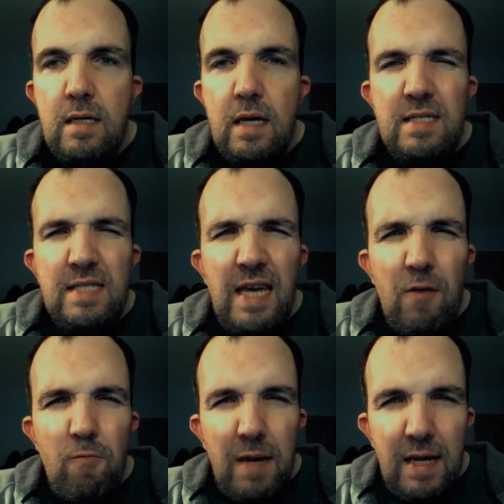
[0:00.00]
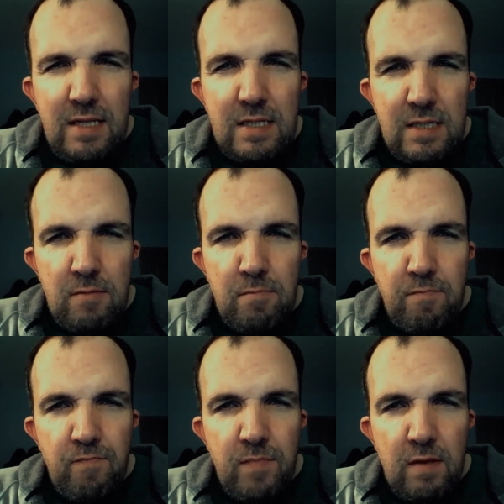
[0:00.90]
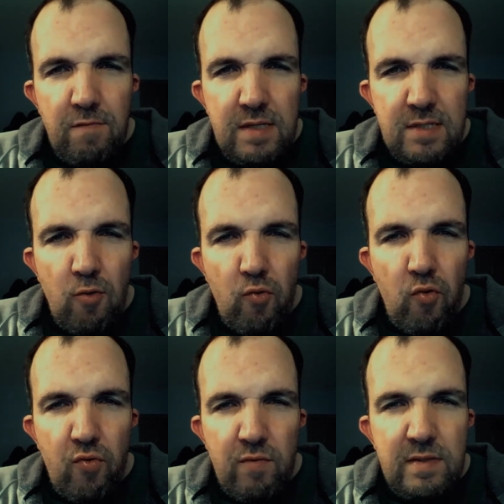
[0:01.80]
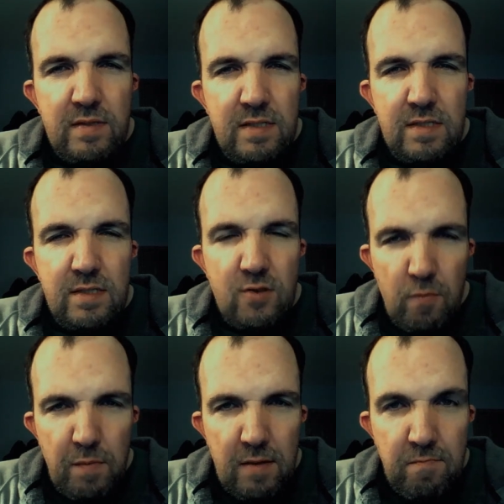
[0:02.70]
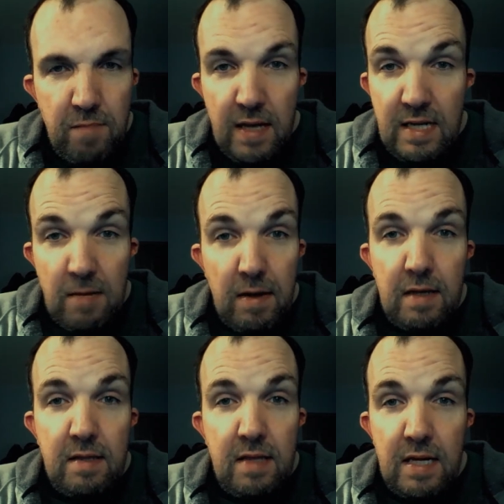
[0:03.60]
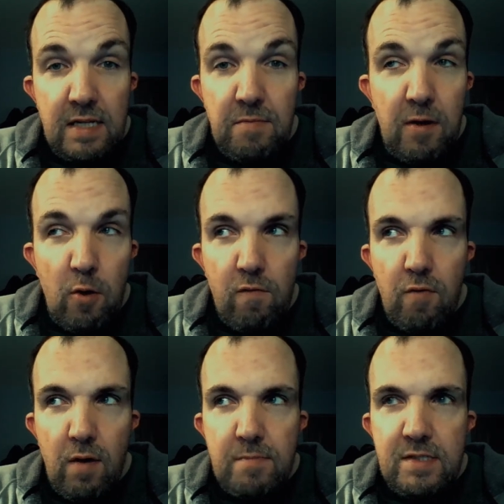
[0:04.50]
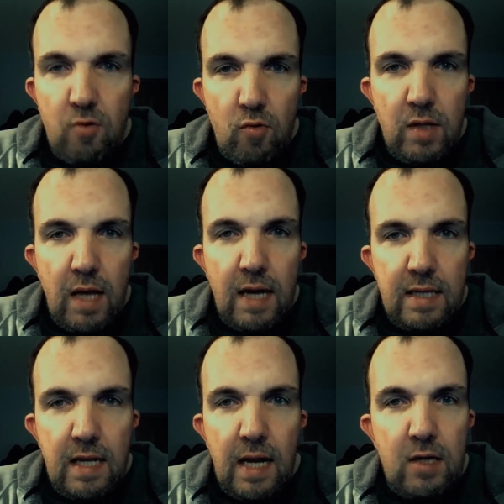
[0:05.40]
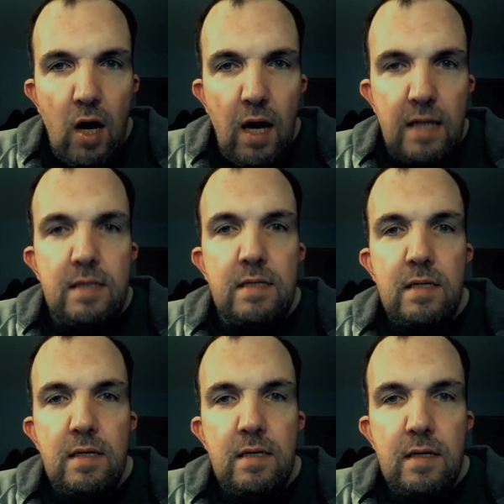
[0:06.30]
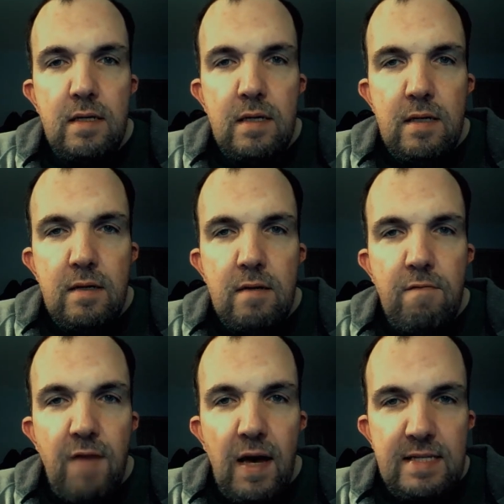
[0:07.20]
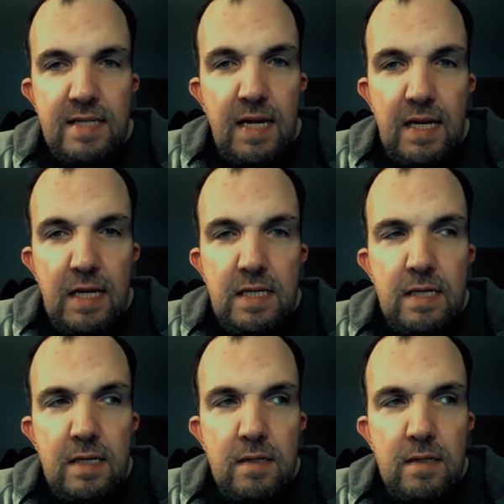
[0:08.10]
I just can't wait for this whole stupid pandemic thing to be over. I'm so glad that I got vaccinated